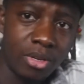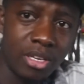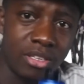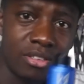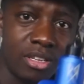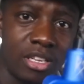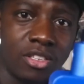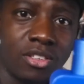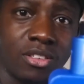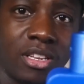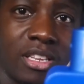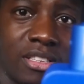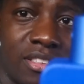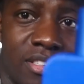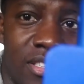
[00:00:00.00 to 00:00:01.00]
Let's see this
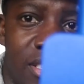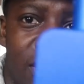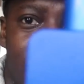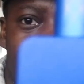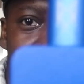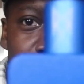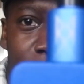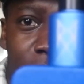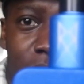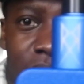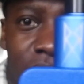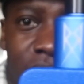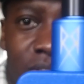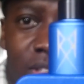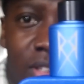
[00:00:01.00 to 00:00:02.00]
up
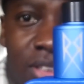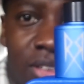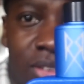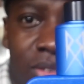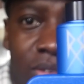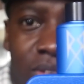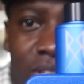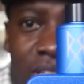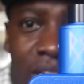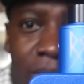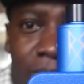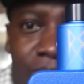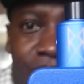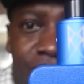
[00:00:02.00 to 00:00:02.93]
close. Look at that.